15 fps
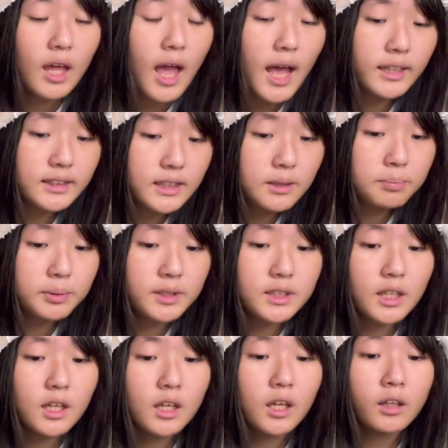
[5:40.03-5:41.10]
Acid plus
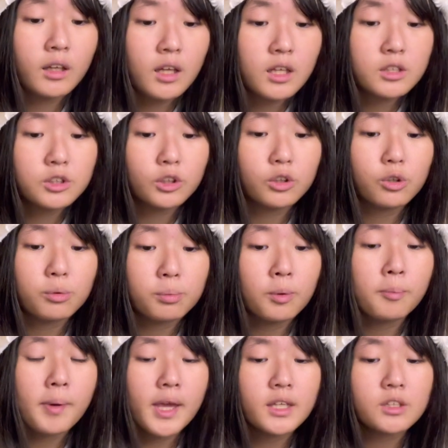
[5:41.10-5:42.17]
an insoluble
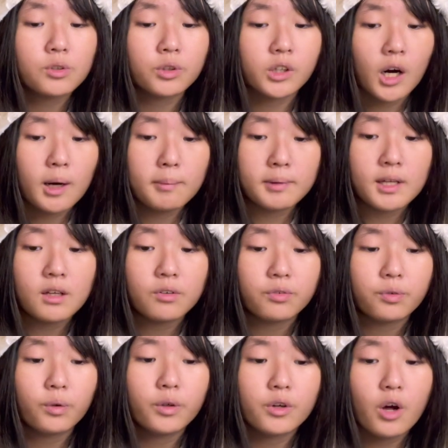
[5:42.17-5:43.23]
base or carbonate
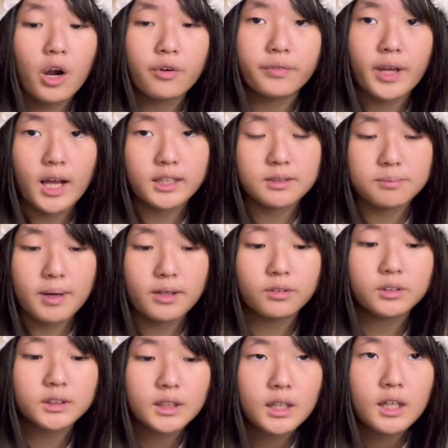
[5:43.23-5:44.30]
for non-reactive
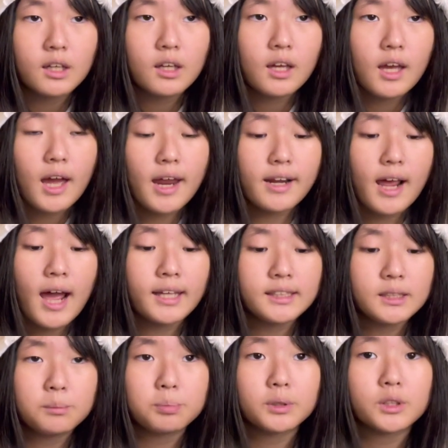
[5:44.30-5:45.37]
metals. An
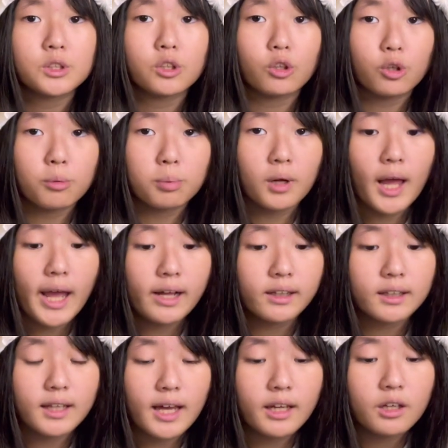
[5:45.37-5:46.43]
acid plus soluble
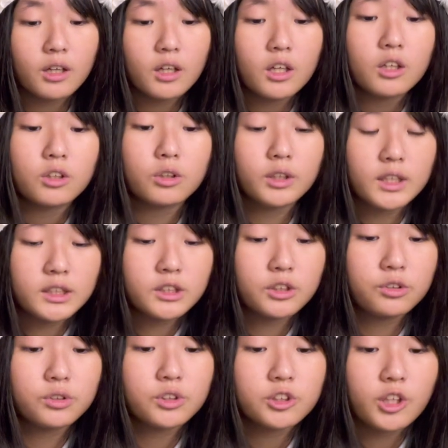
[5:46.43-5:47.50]
alkali, you need to
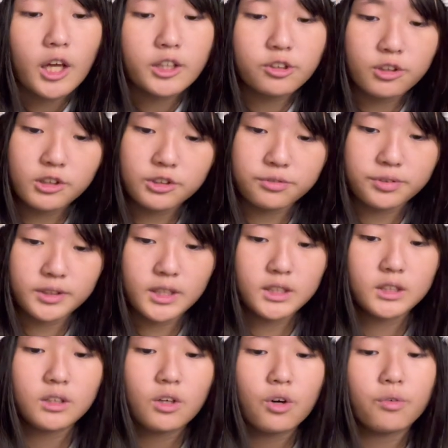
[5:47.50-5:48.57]
use titration for
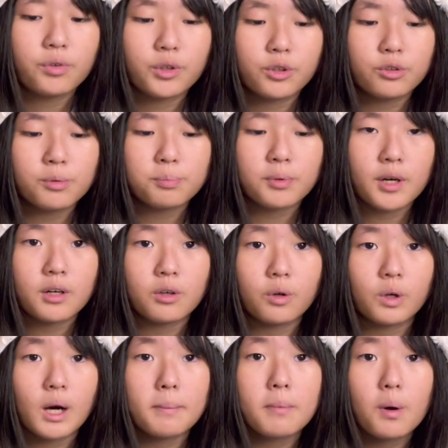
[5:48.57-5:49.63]
this, for group 1
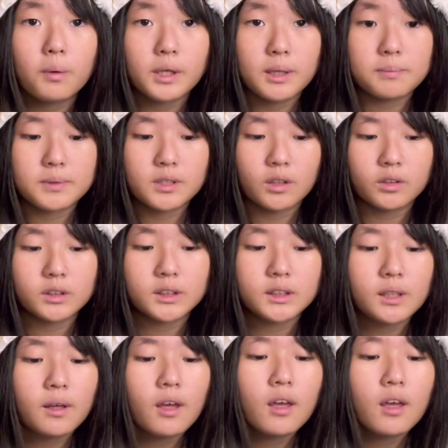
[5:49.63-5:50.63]
or ammonium salts.